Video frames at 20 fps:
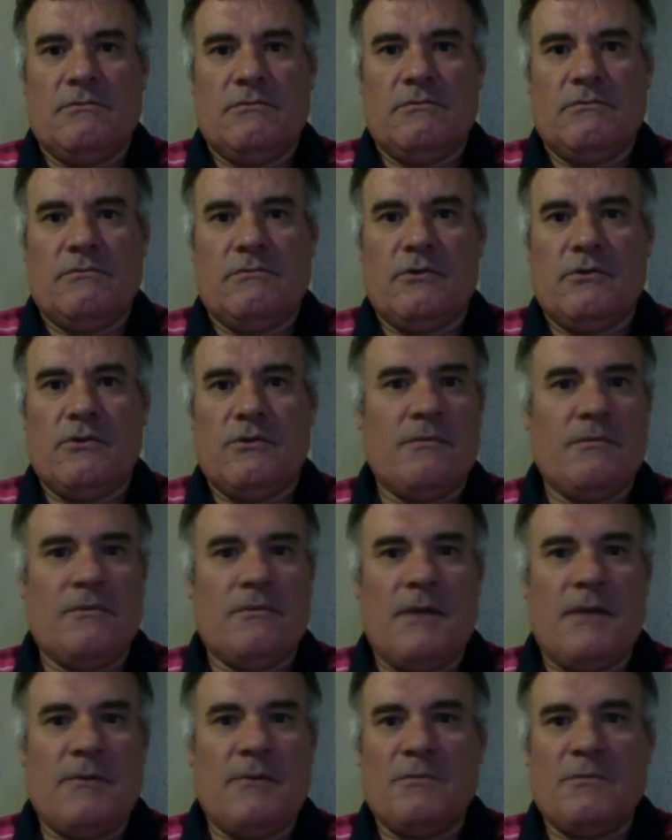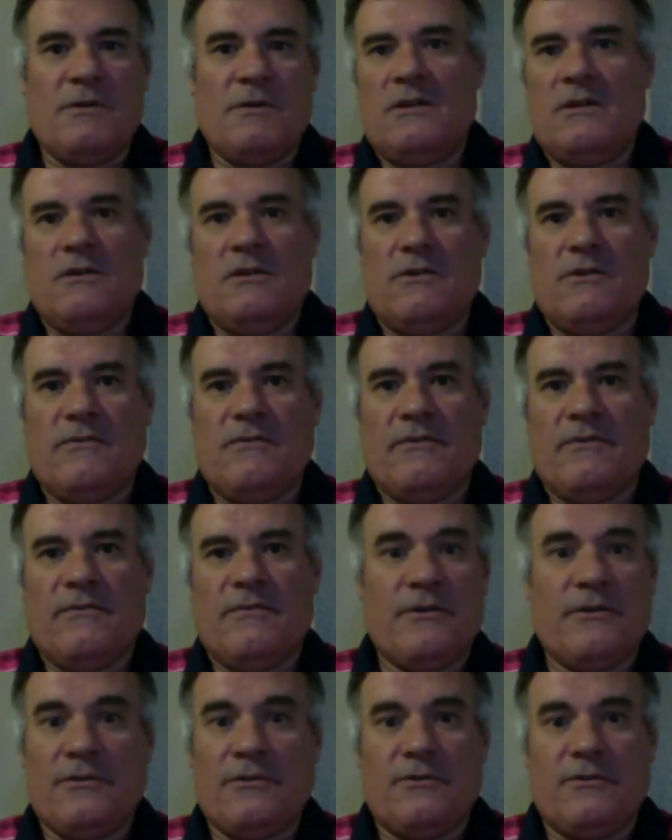So they're able to be, a
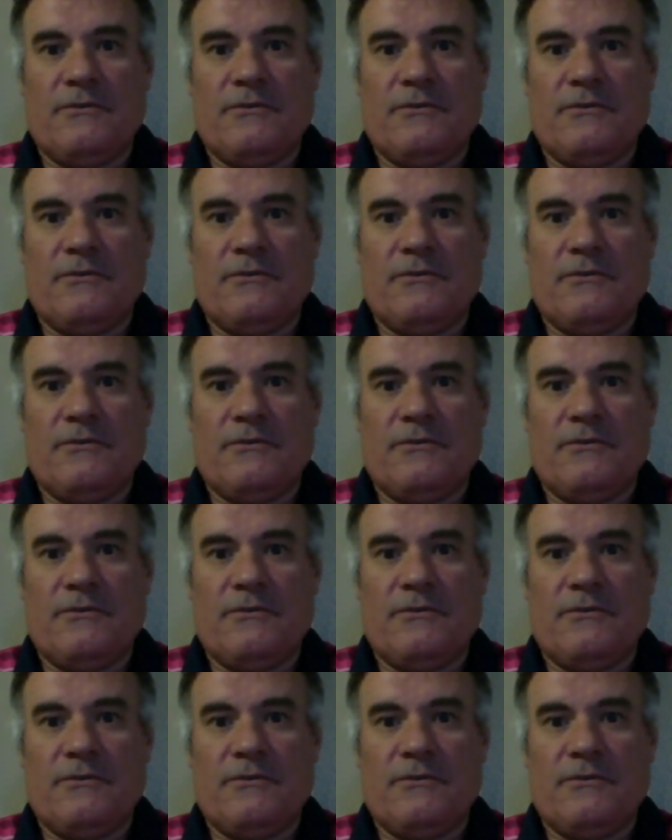physical